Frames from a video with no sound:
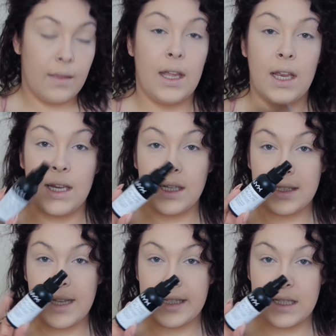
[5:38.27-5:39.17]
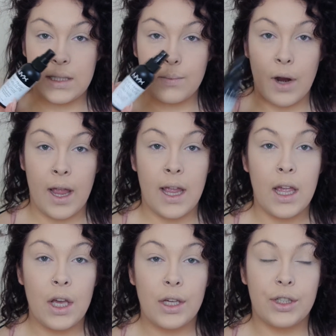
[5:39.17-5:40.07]
the NYX setting
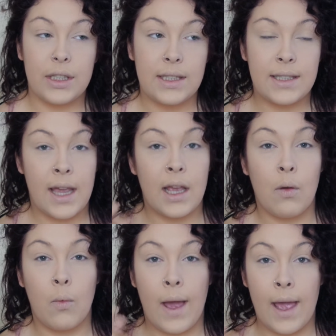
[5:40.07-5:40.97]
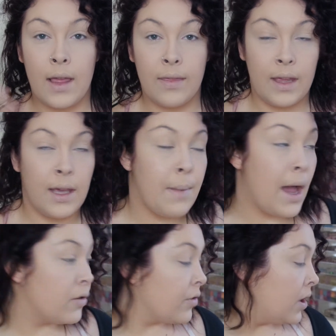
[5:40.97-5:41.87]
spray just to take away the
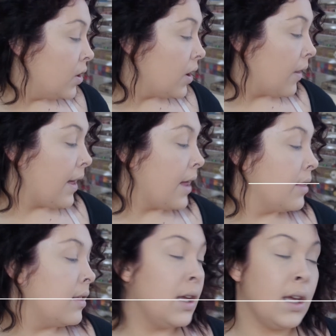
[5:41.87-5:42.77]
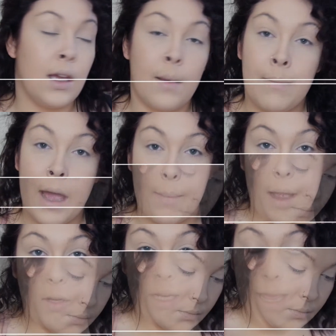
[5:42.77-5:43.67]
powdery look that the MAC
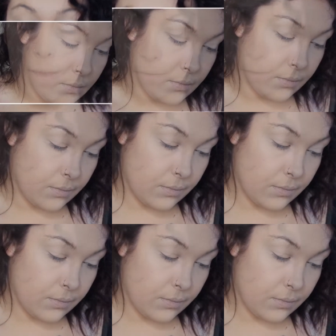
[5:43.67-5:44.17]
powder left.